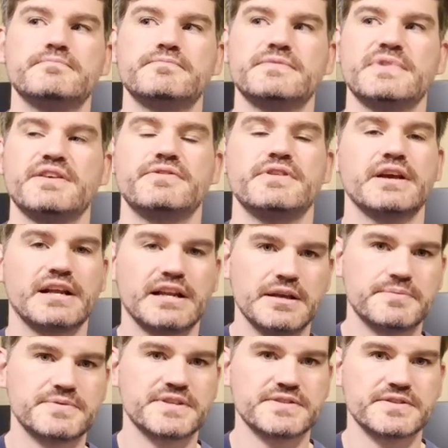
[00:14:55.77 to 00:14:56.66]
if the
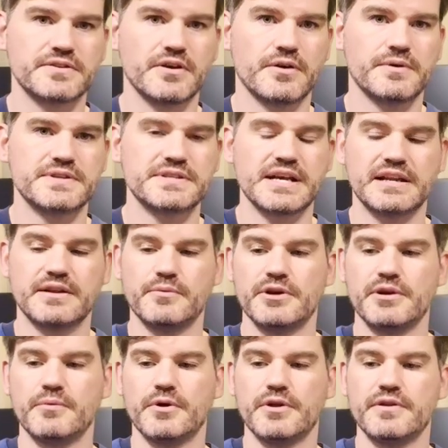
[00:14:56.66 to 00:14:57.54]
Eclipse doesn't go exactly
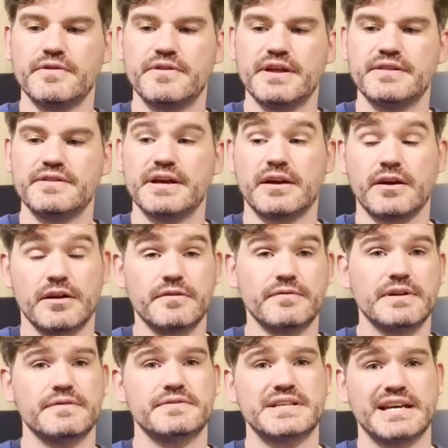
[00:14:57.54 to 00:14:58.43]
where you want, then they're kind
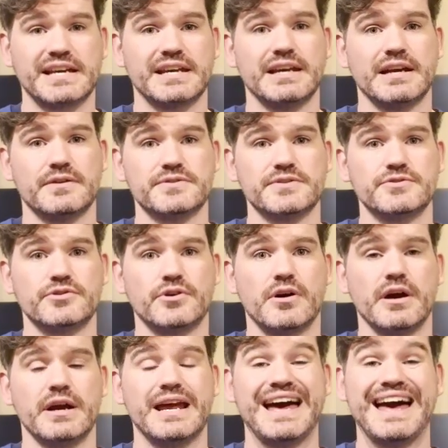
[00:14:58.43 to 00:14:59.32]
of left hanging out to
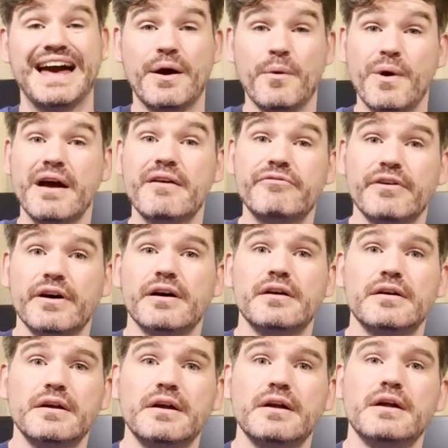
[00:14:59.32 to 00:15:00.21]
dry. However,
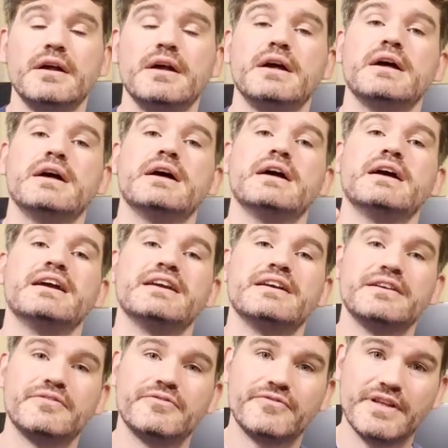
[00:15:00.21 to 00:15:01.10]

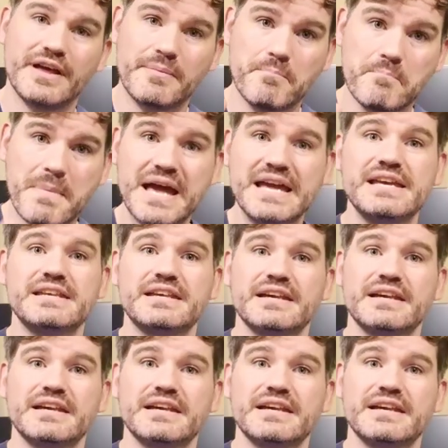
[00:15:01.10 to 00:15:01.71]
if they make